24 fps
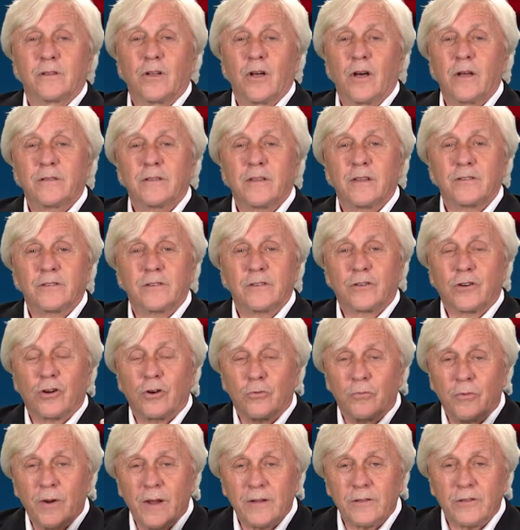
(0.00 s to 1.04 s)
God doesn't
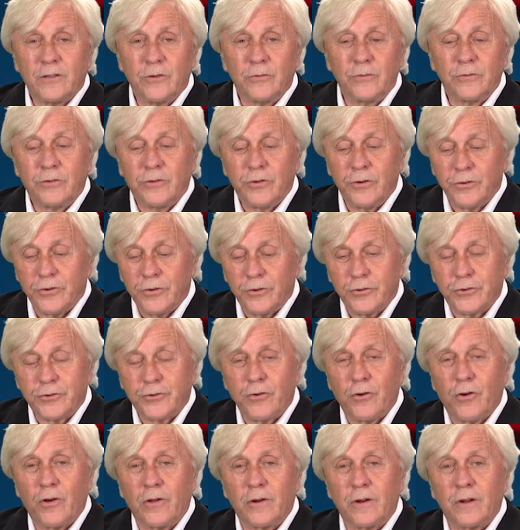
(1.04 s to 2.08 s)
correct you until you're
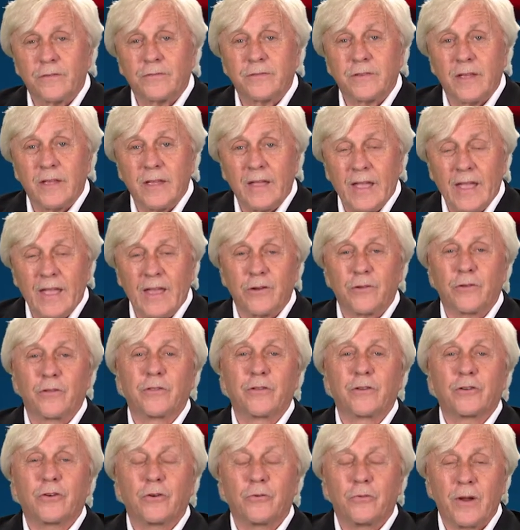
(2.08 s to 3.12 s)
strong enough to handle
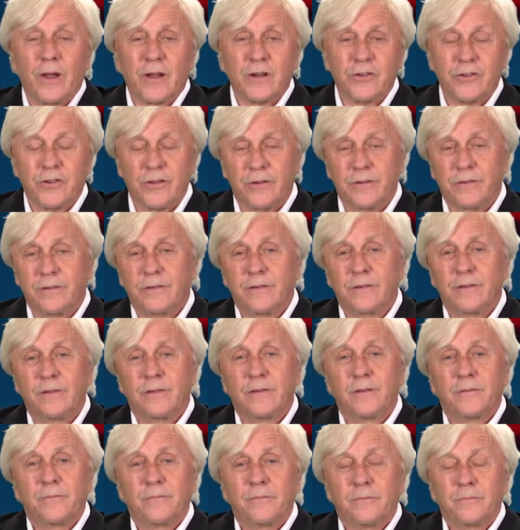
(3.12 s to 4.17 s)
the correction.
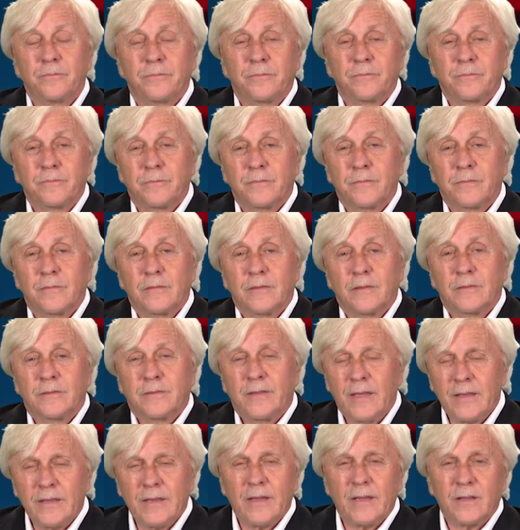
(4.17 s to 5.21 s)

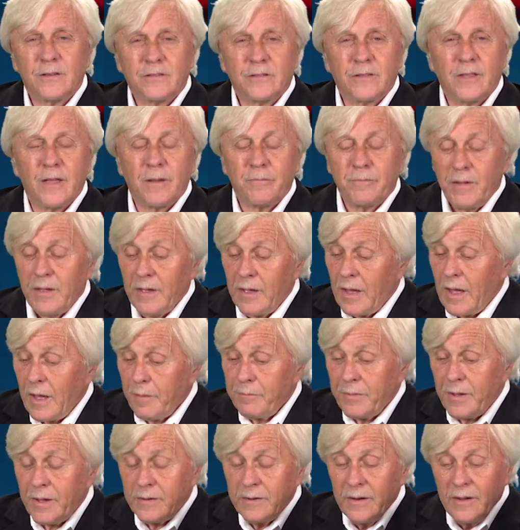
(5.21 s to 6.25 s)
Taking a step, how
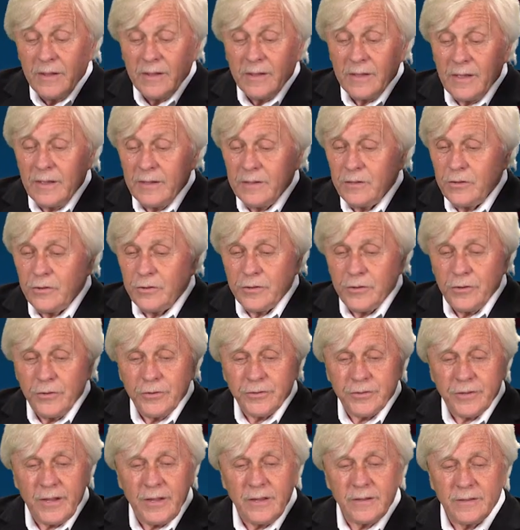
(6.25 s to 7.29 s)
about, you're
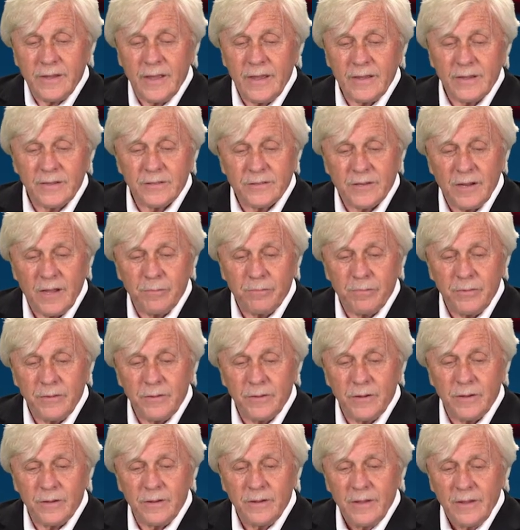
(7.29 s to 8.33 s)
saying take a step
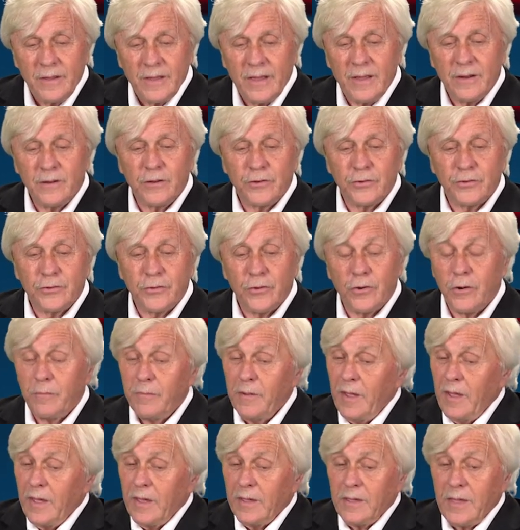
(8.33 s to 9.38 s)
in the storm.
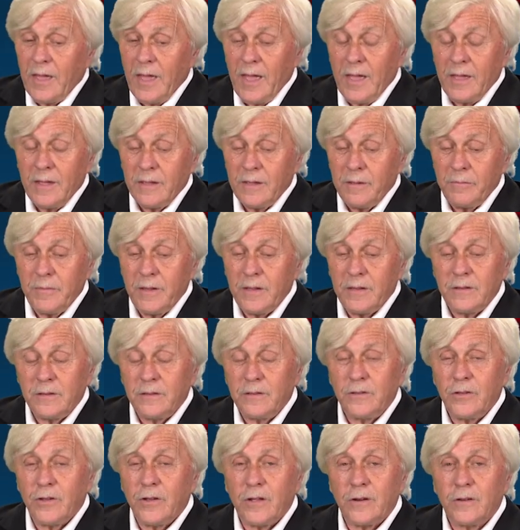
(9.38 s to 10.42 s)
Yeah, I mean,
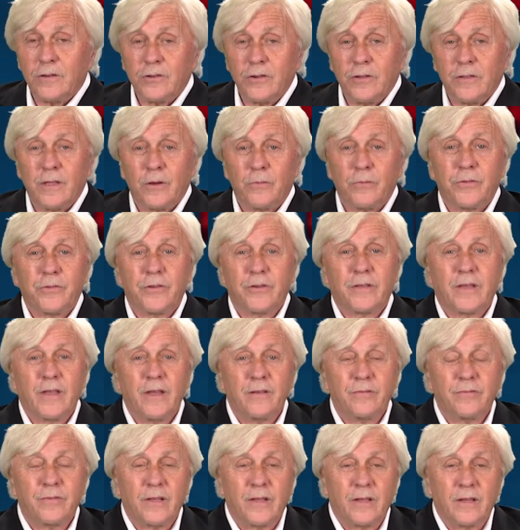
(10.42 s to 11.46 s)
you got to do that with your
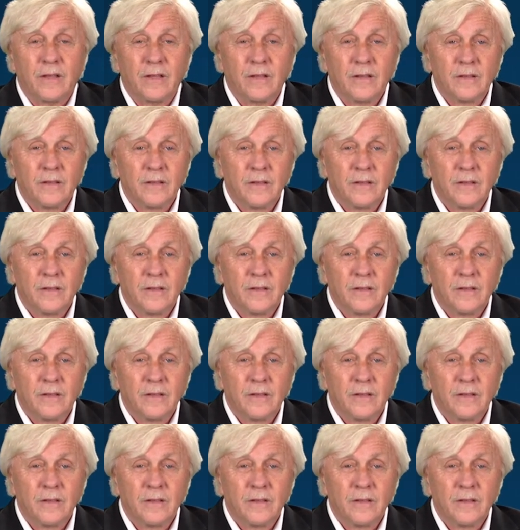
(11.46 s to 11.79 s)
giving.